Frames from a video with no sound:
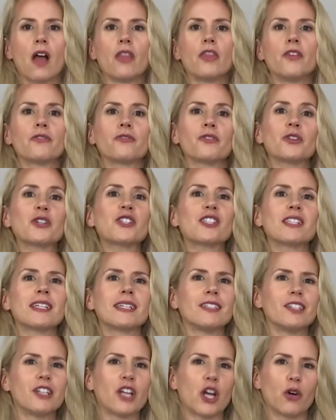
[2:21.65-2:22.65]
The first
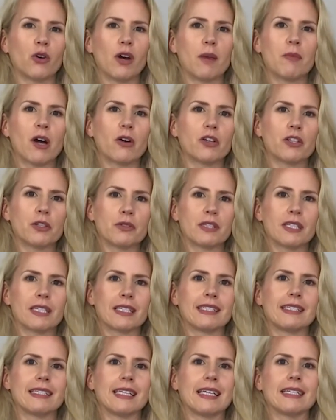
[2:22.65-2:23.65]
thing to know about using
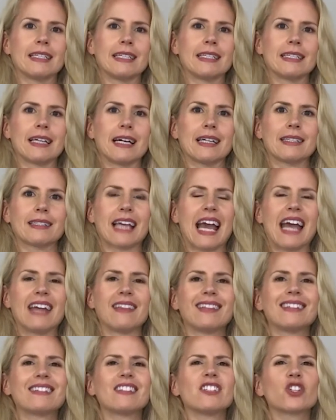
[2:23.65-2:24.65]
a standing desk,
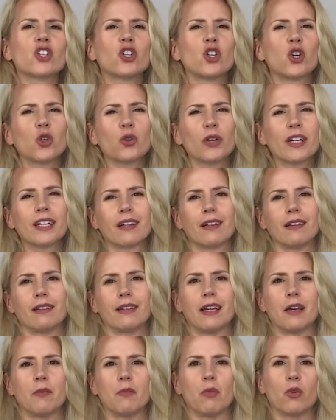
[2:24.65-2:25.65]
and this is
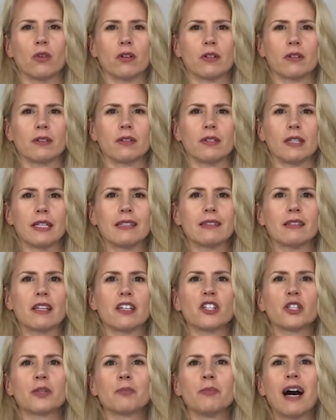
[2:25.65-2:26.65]
critically important, is
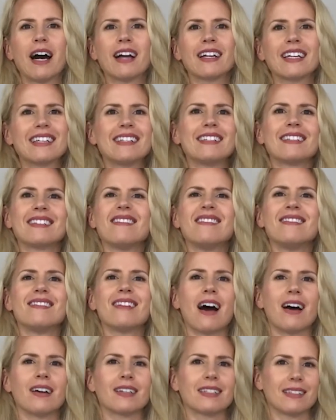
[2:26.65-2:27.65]
that your body is
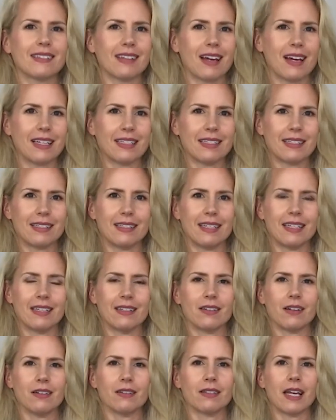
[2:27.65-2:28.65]
not designed to
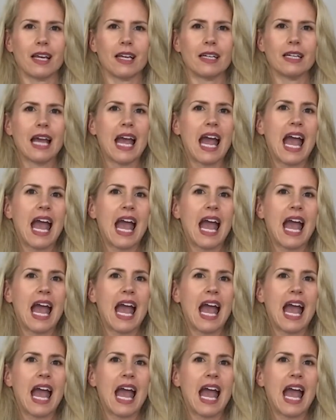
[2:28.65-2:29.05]
stand all day